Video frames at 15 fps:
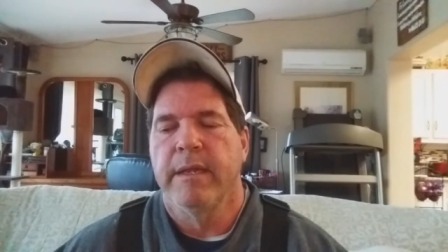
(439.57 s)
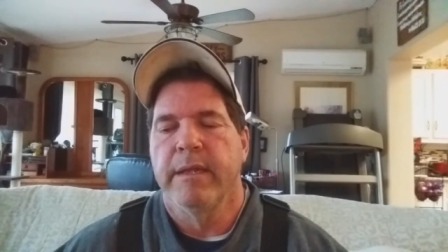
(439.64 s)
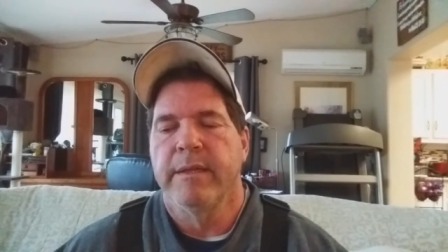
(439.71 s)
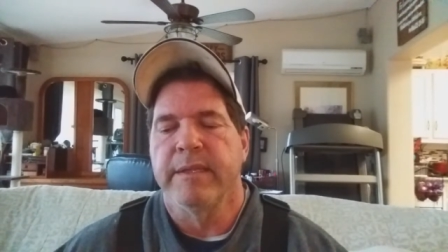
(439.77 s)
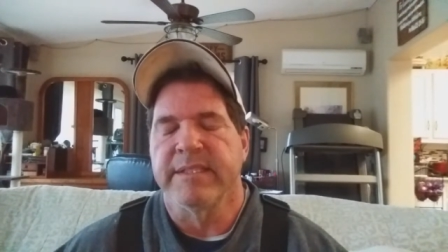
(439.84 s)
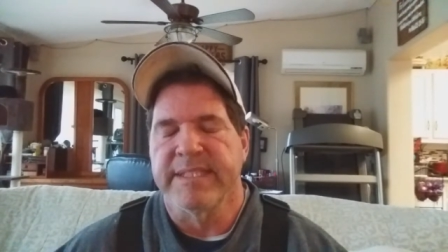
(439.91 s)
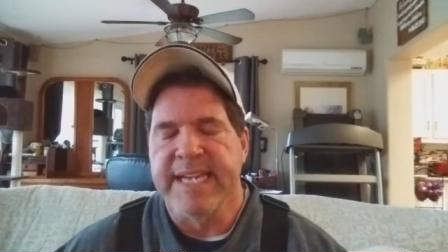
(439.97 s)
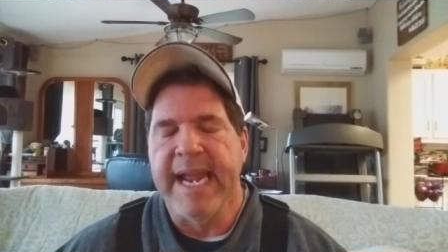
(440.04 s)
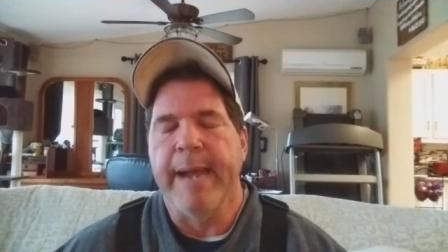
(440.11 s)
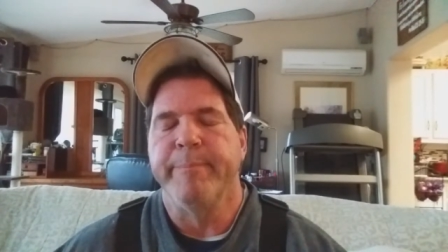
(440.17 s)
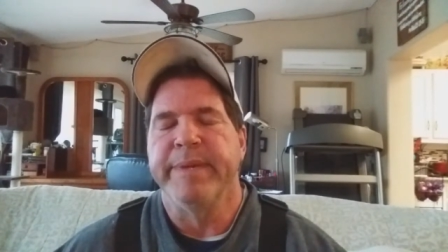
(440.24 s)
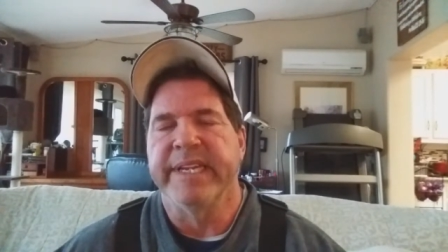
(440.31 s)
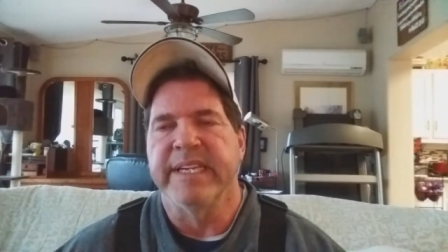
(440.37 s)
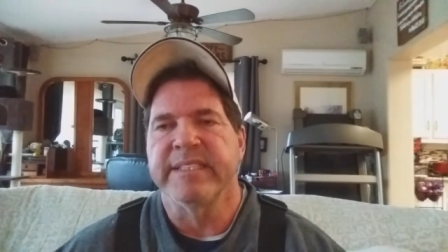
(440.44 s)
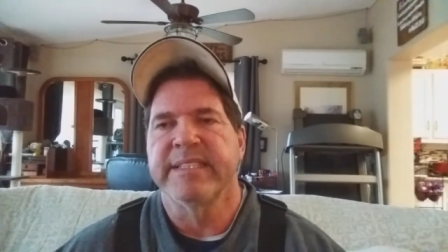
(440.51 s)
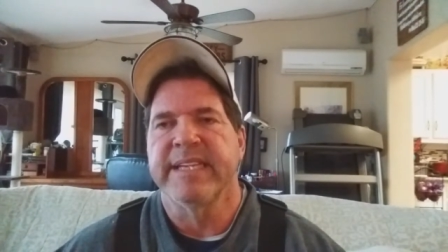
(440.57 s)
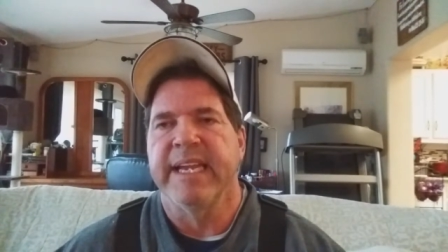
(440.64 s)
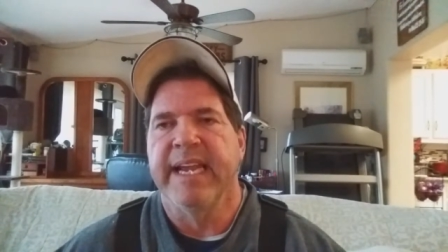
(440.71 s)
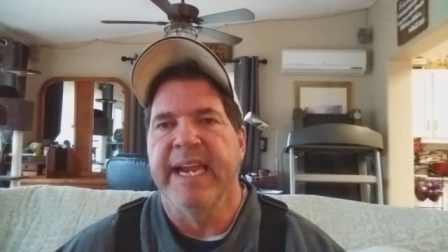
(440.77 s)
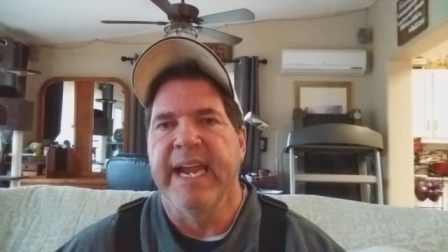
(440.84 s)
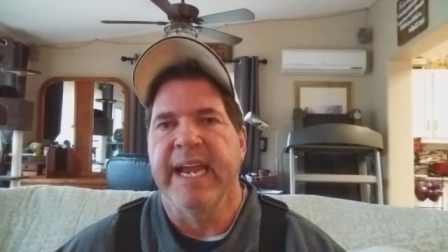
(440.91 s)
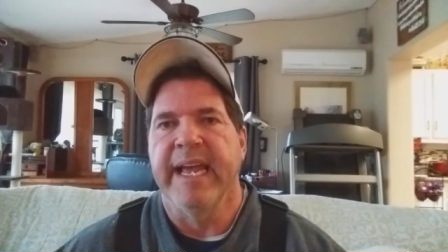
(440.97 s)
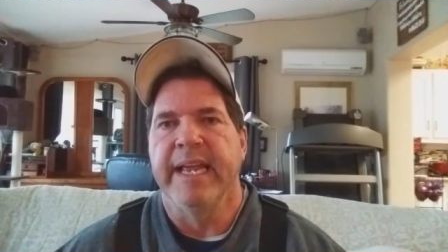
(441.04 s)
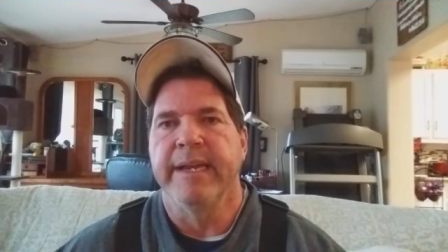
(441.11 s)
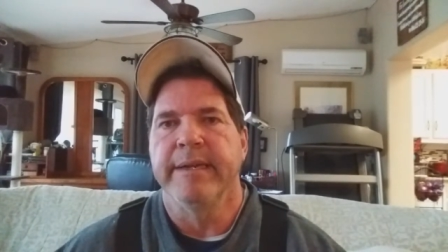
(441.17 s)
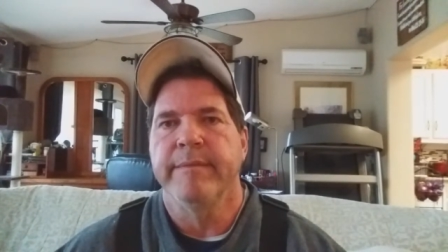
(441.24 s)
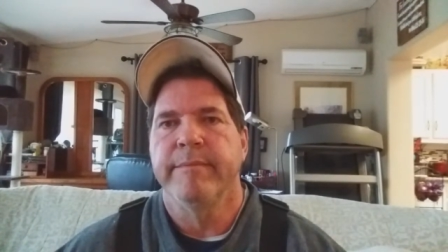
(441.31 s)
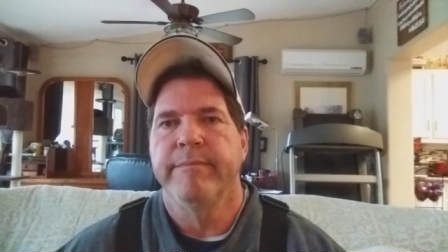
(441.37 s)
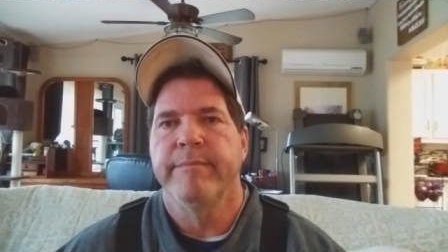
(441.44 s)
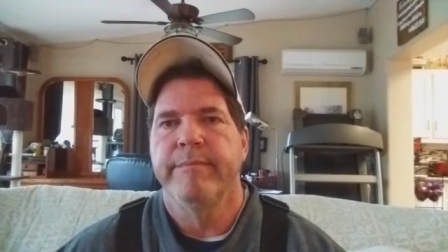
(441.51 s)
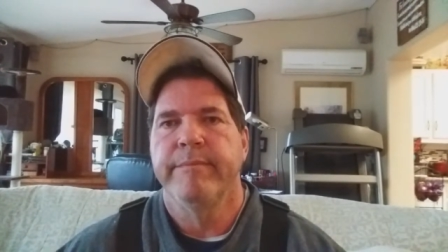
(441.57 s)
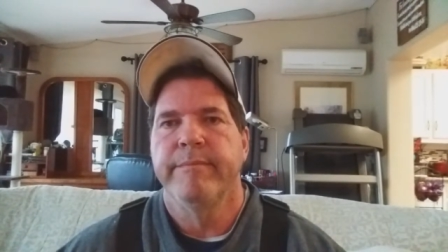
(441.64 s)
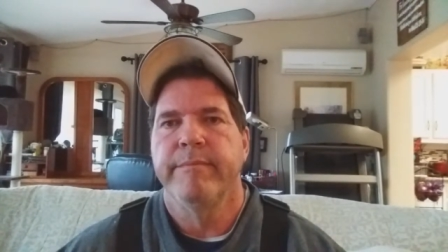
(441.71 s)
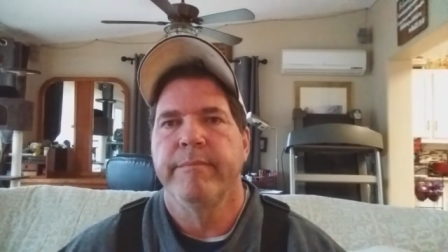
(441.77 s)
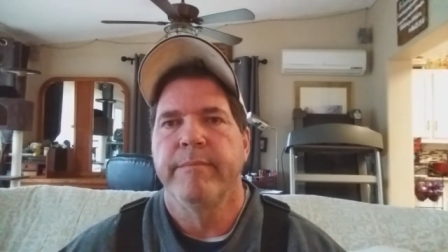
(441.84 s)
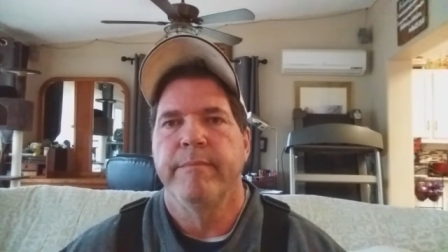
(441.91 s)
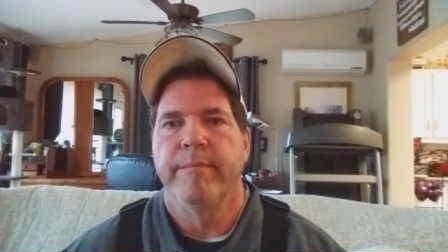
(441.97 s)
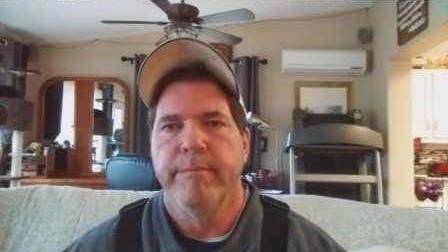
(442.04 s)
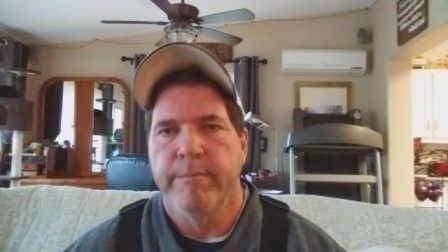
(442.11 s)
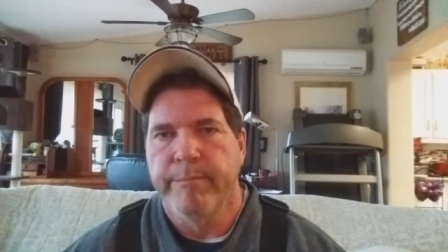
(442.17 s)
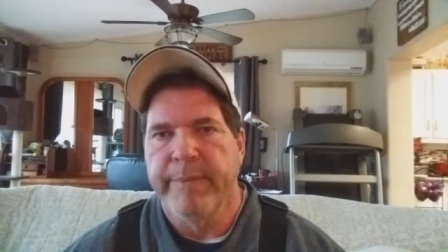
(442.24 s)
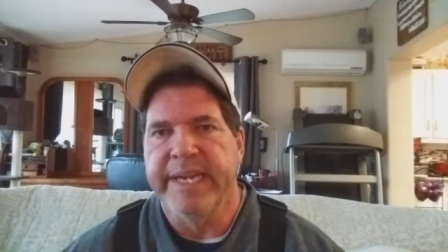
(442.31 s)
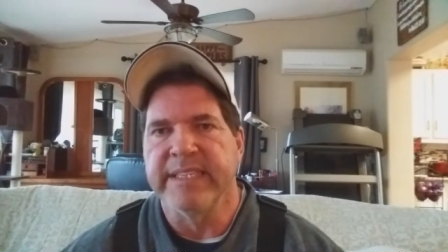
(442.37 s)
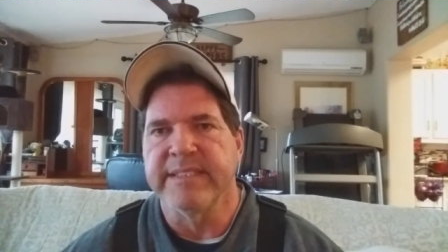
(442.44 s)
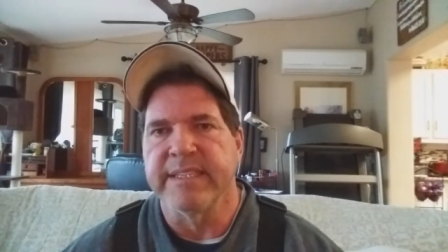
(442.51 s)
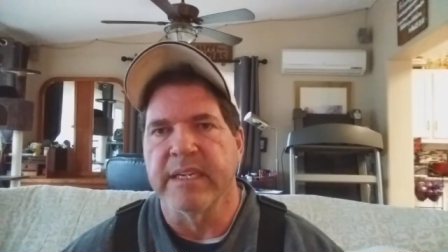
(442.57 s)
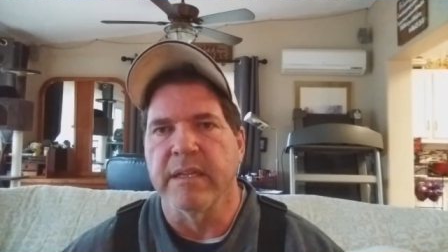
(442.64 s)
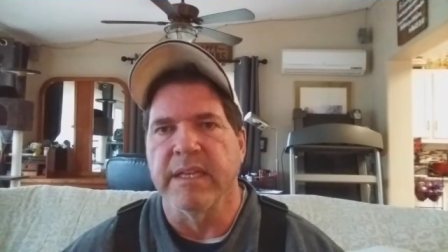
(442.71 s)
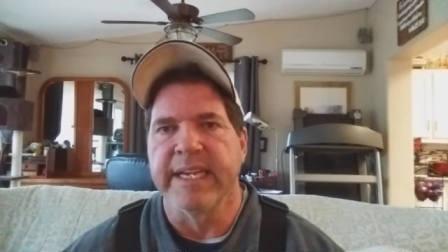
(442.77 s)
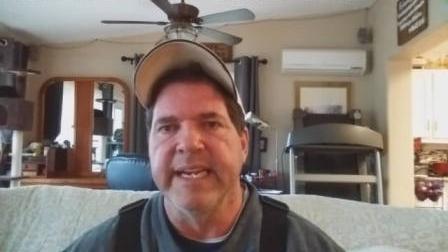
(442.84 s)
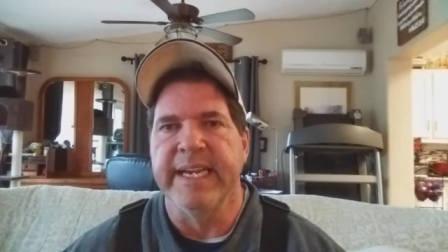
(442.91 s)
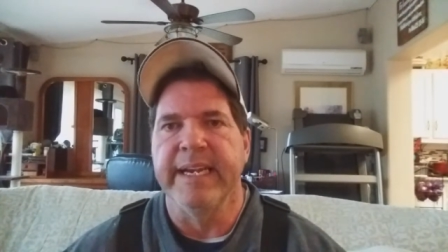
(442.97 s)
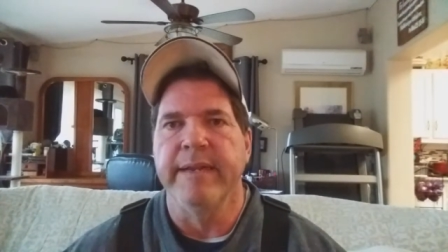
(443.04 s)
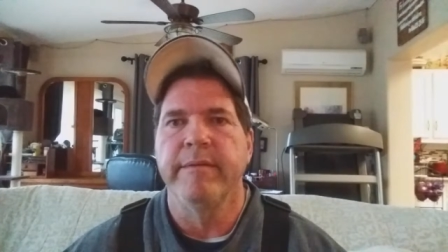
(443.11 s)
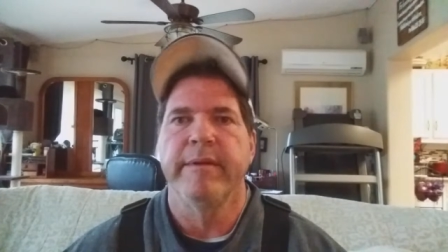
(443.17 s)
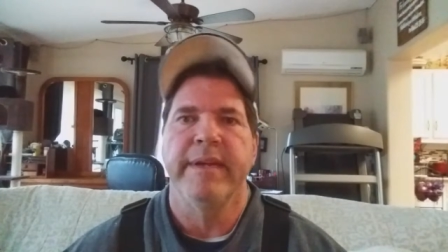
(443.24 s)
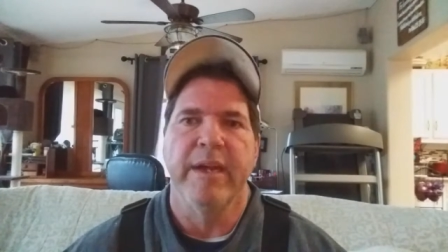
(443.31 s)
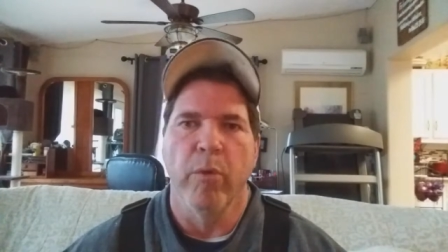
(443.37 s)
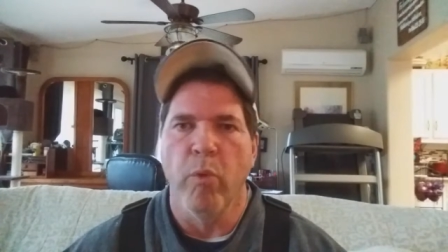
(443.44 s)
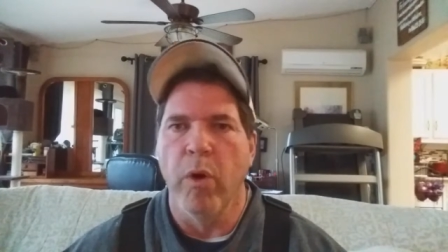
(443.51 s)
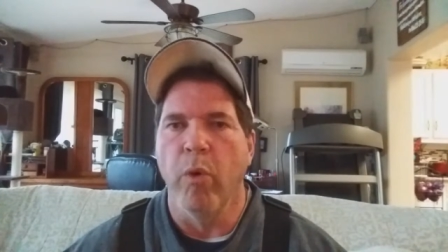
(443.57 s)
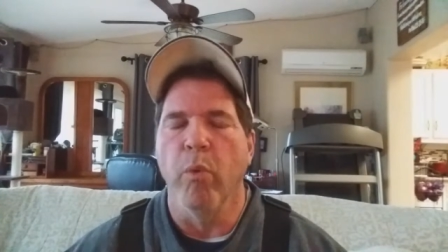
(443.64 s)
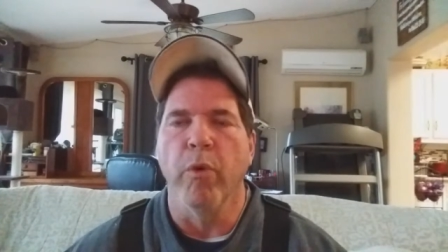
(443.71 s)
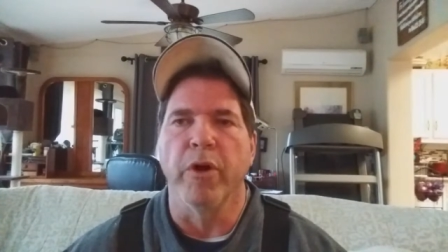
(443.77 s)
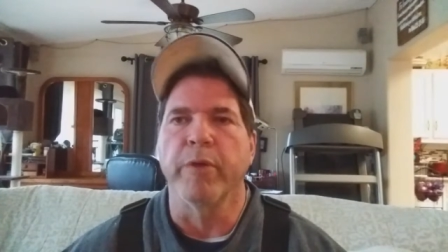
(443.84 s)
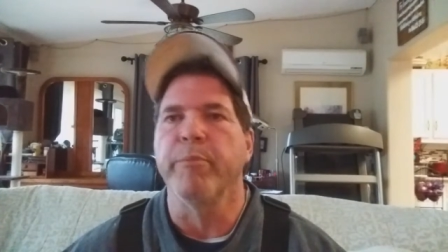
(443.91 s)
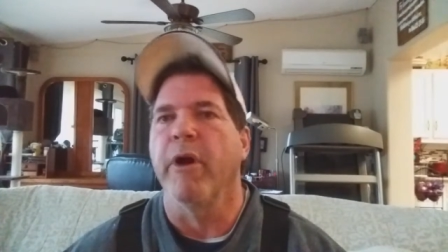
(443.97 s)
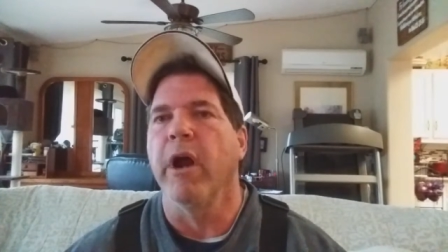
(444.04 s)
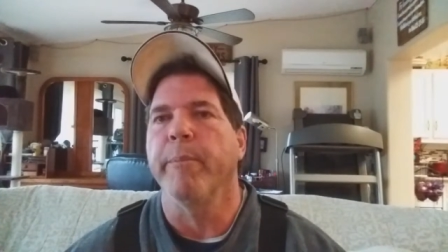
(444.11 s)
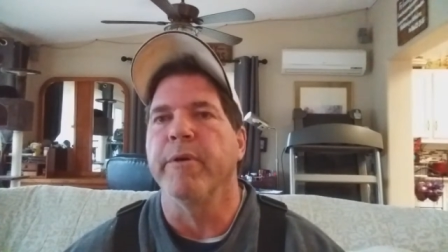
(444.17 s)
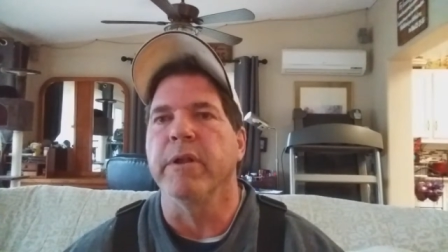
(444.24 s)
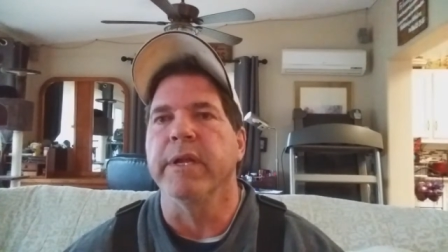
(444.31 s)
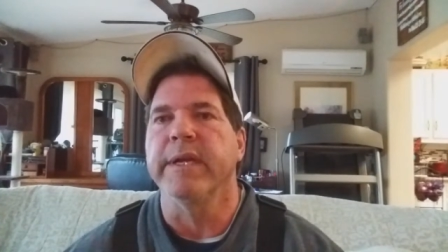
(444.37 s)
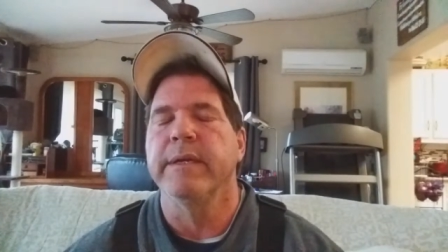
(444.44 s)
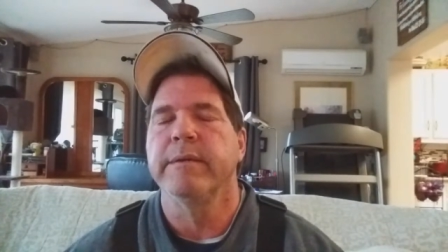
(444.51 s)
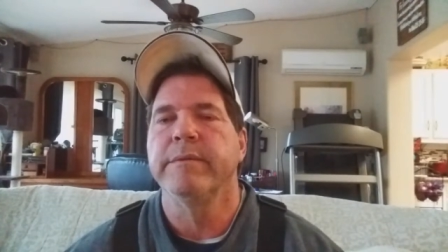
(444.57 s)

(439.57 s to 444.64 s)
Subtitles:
snap disc, and basically it won't work properly.